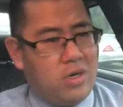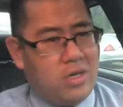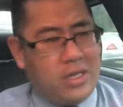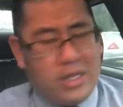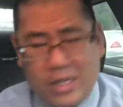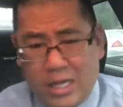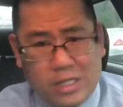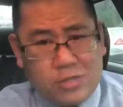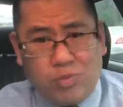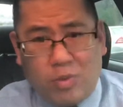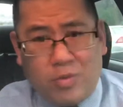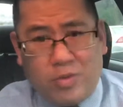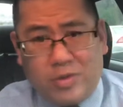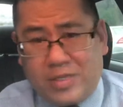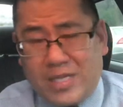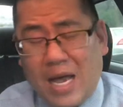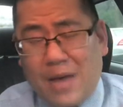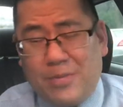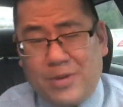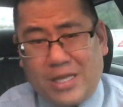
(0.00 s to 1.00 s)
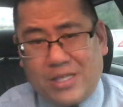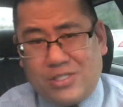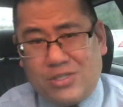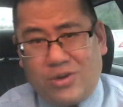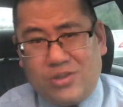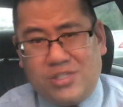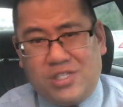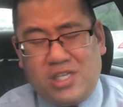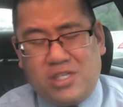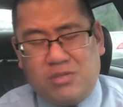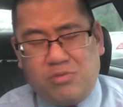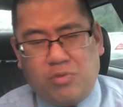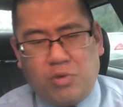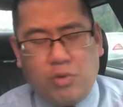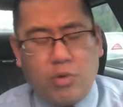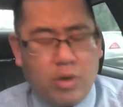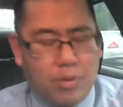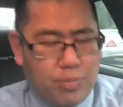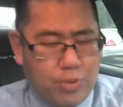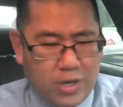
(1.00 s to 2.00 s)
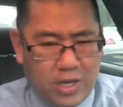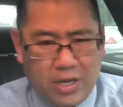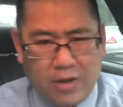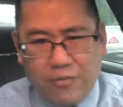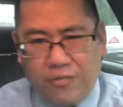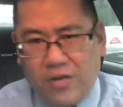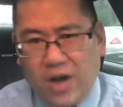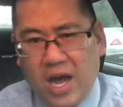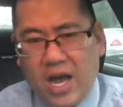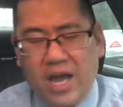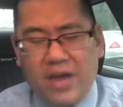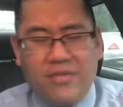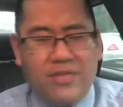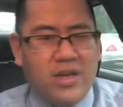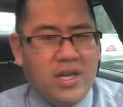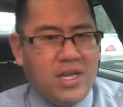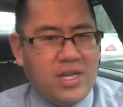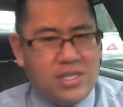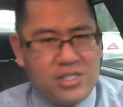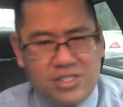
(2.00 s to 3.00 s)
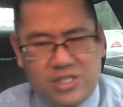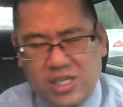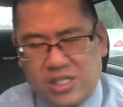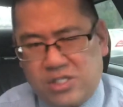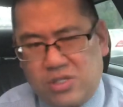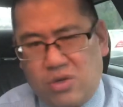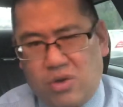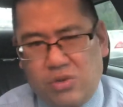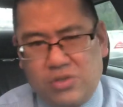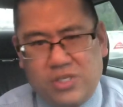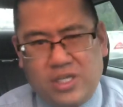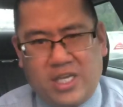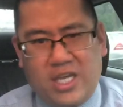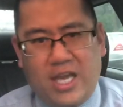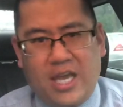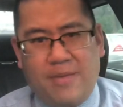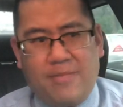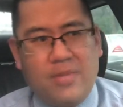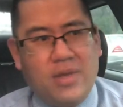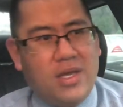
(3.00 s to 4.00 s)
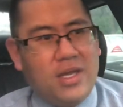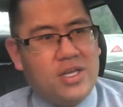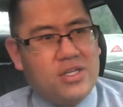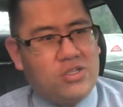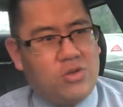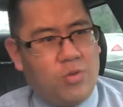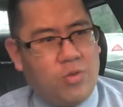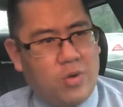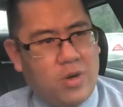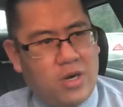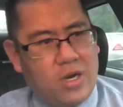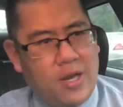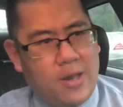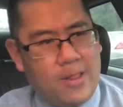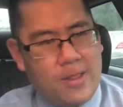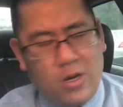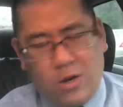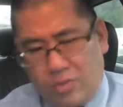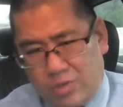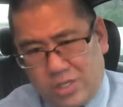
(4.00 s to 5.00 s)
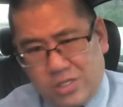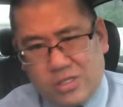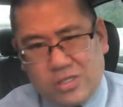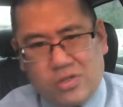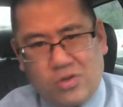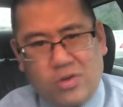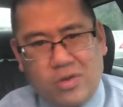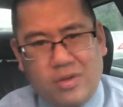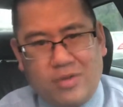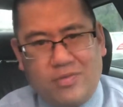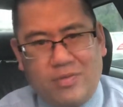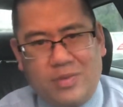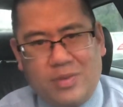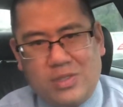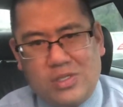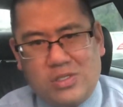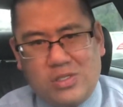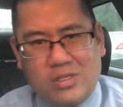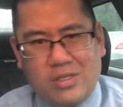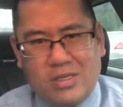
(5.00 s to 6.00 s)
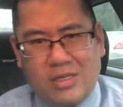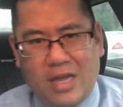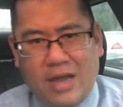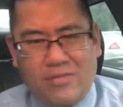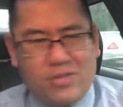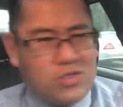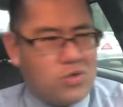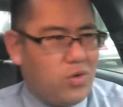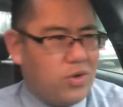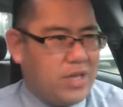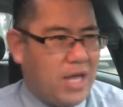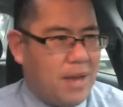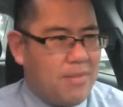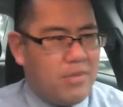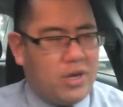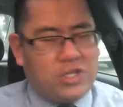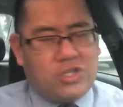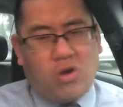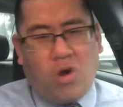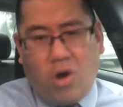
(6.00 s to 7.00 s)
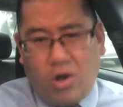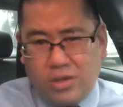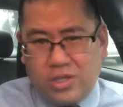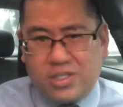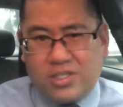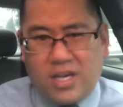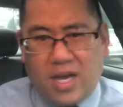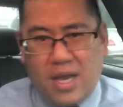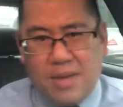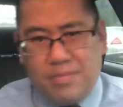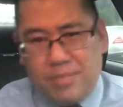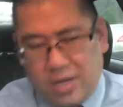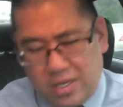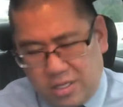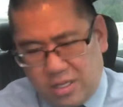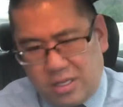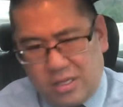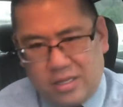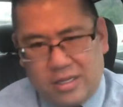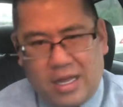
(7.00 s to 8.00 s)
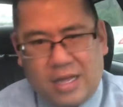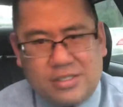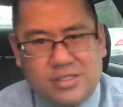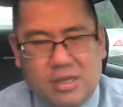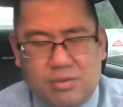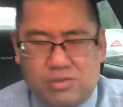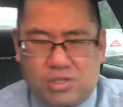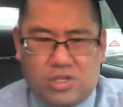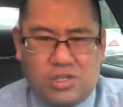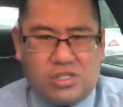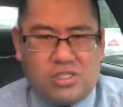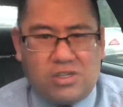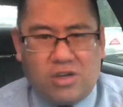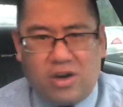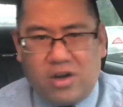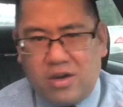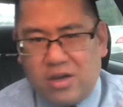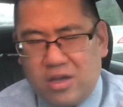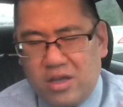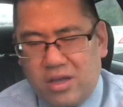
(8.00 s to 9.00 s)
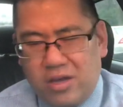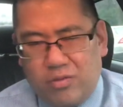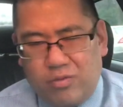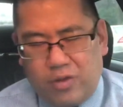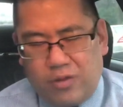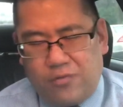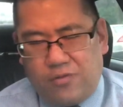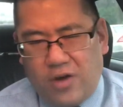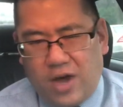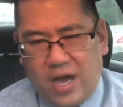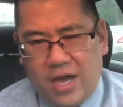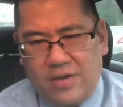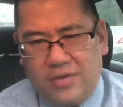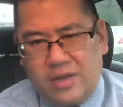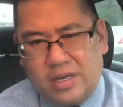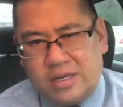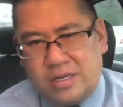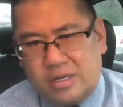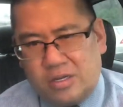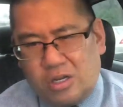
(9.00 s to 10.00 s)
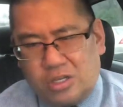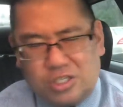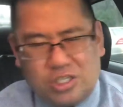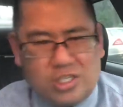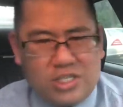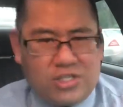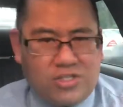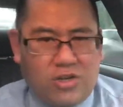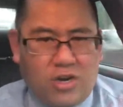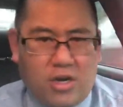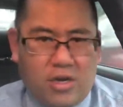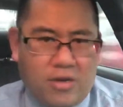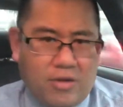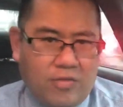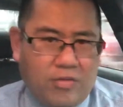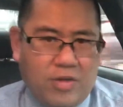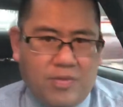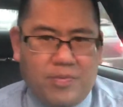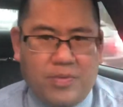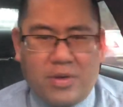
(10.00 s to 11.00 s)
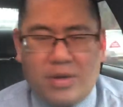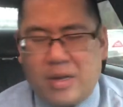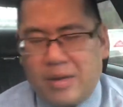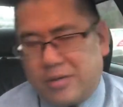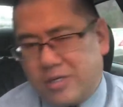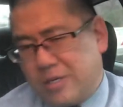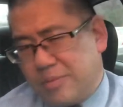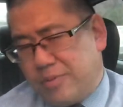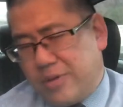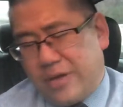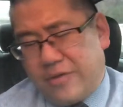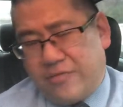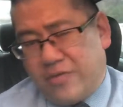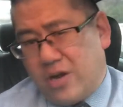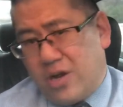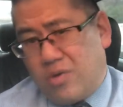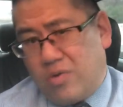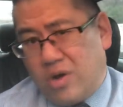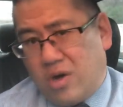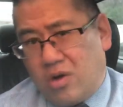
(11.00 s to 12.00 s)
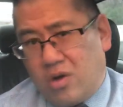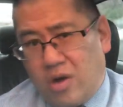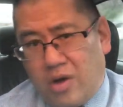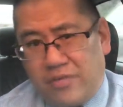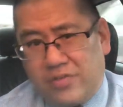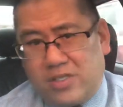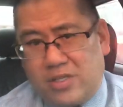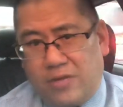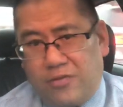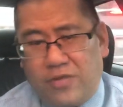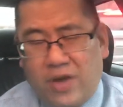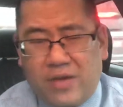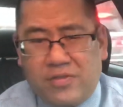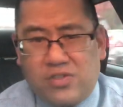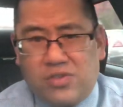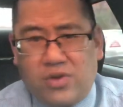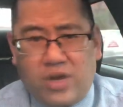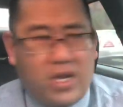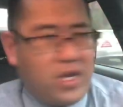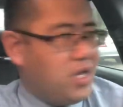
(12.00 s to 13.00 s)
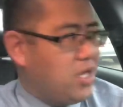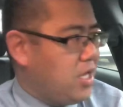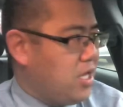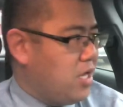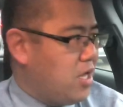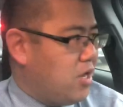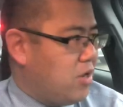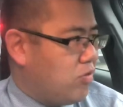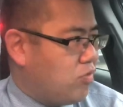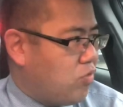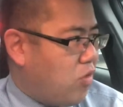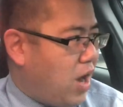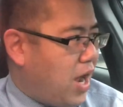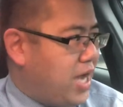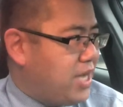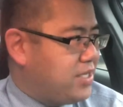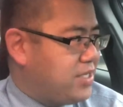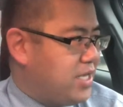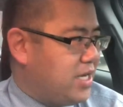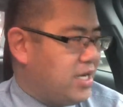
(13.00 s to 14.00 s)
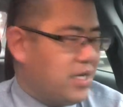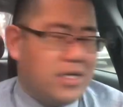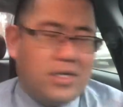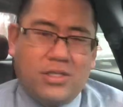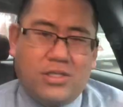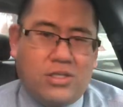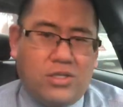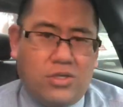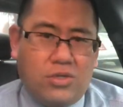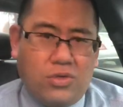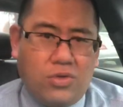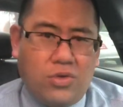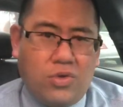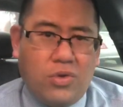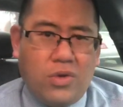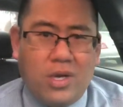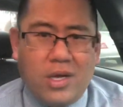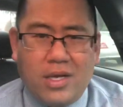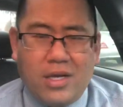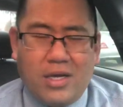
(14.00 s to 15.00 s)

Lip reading: That's what was happening at the start of the season, where we were putting in 5-6 goals a game. So we haven't scored that much all the time, but last night was a good start with 5, and not just a start. We've been actually playing very well, obviously 5 straight, rising to